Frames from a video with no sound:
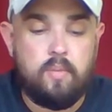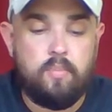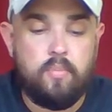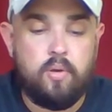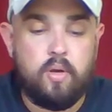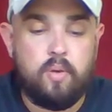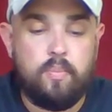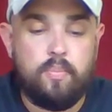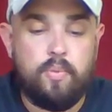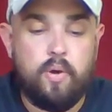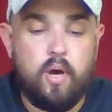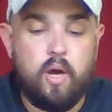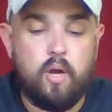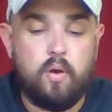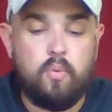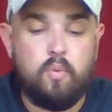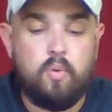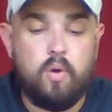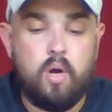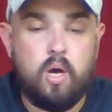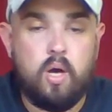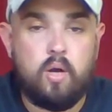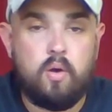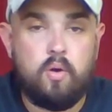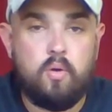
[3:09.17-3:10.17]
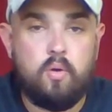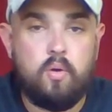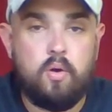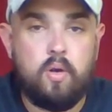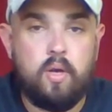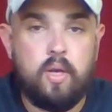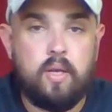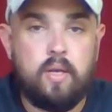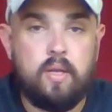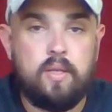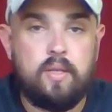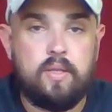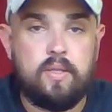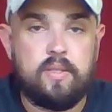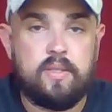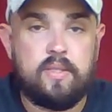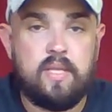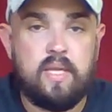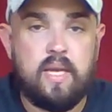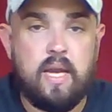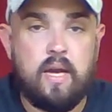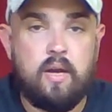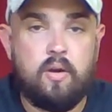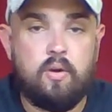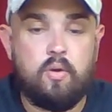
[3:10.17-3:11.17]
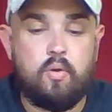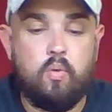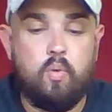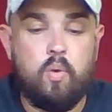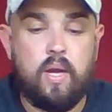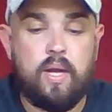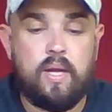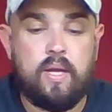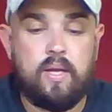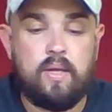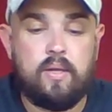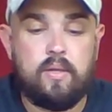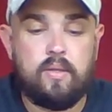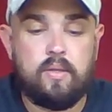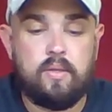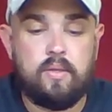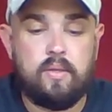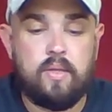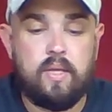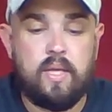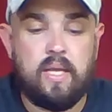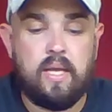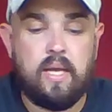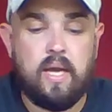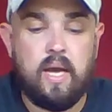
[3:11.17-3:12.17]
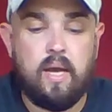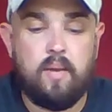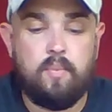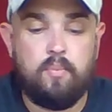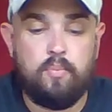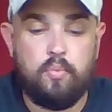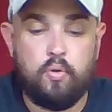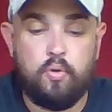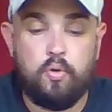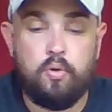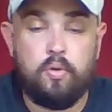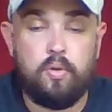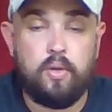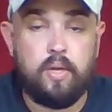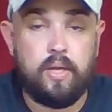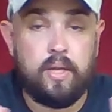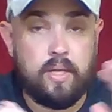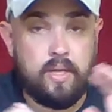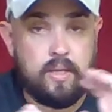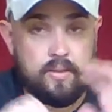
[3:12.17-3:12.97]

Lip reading: put a pot of water on it to see how quick it got boiling,